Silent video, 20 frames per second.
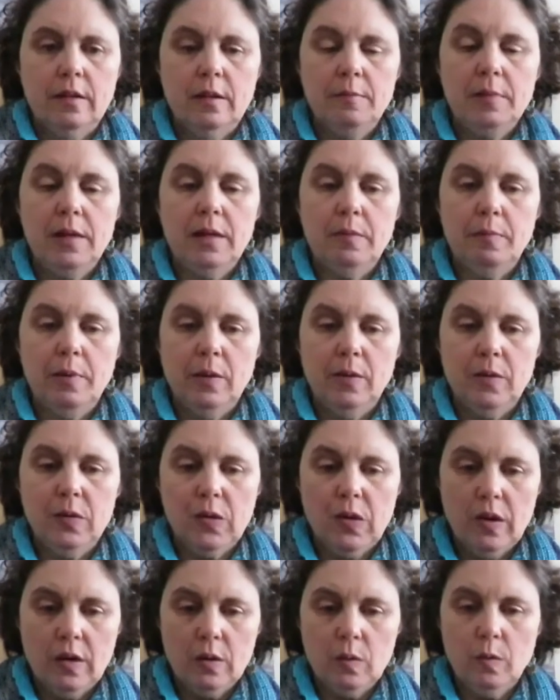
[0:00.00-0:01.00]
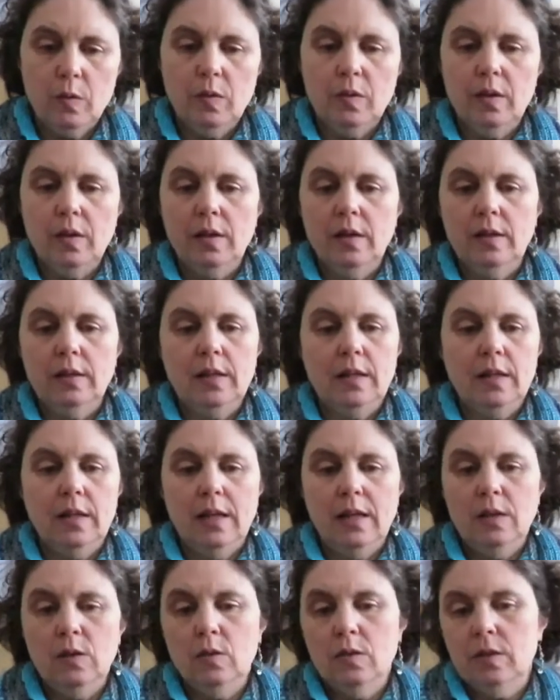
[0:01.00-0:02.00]
I made a pair of socks with it, and then I
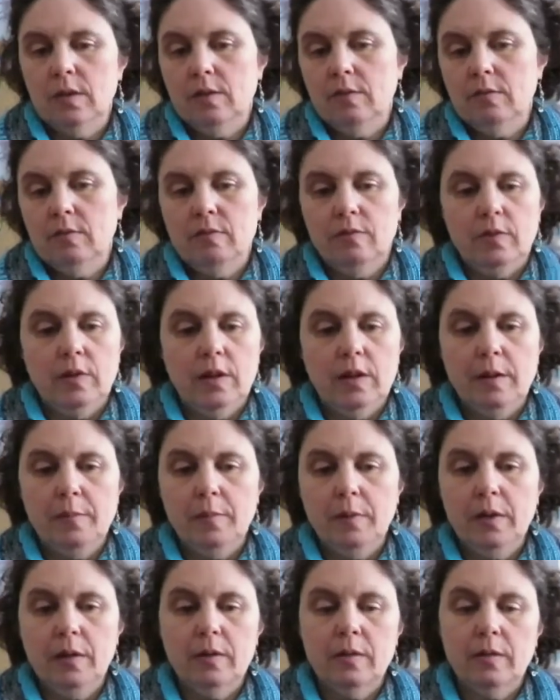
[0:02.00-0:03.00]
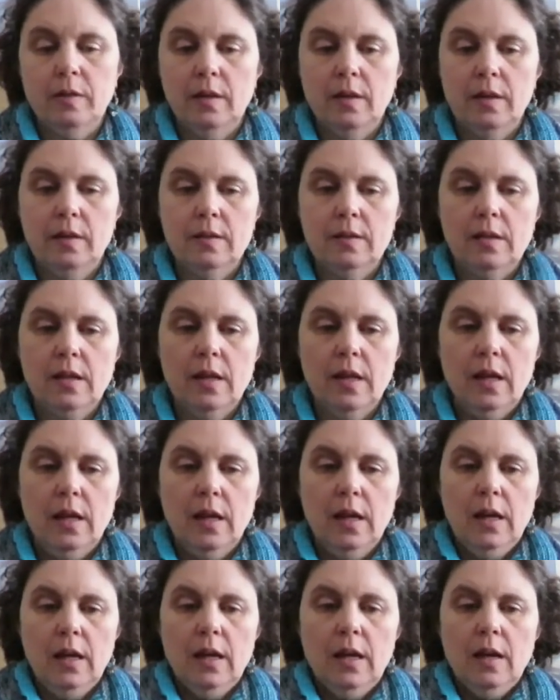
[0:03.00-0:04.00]
used it for a couple other things.
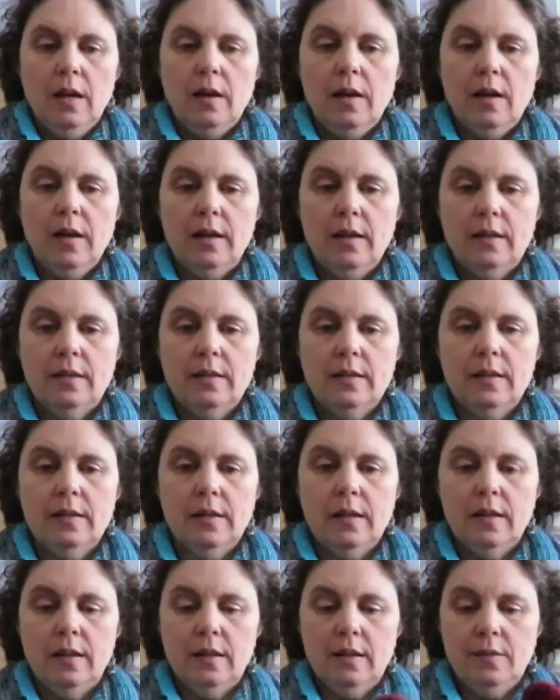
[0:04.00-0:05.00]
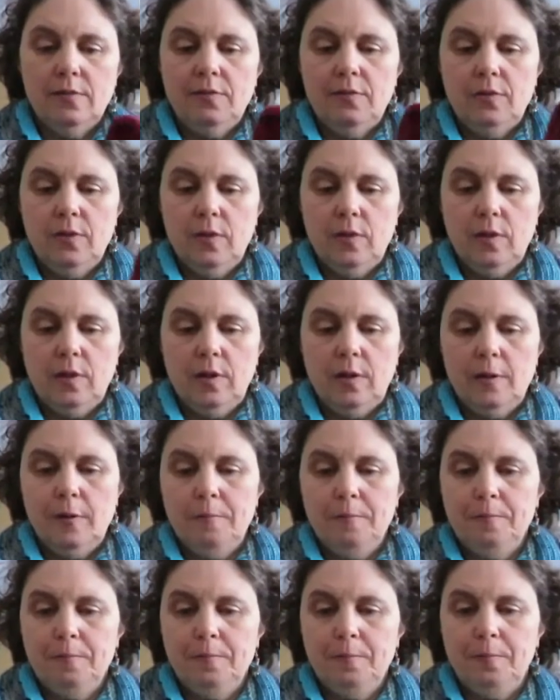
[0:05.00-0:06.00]
And I still had enough for the
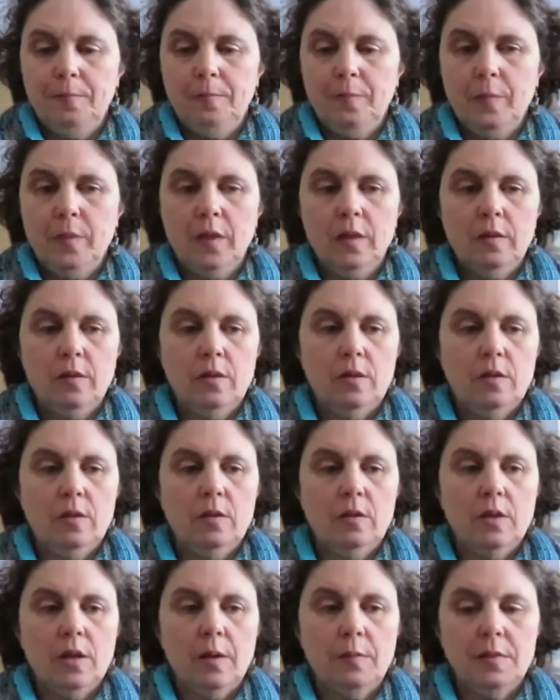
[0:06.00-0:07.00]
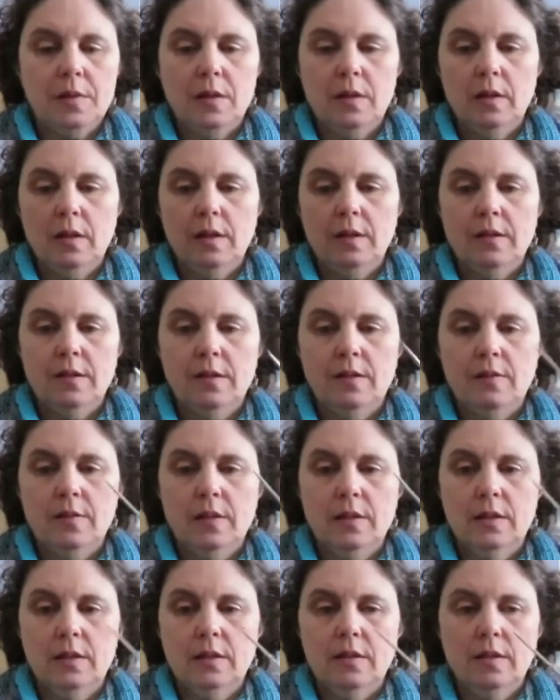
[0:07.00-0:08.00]
tops and tails of
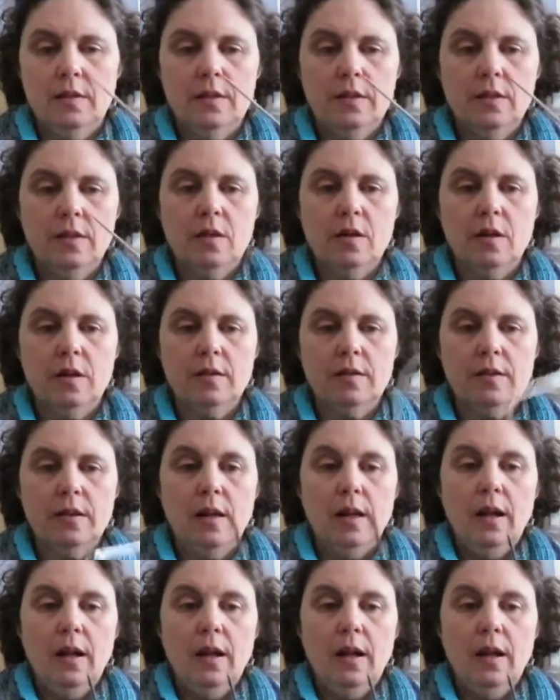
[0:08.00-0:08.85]
these socks.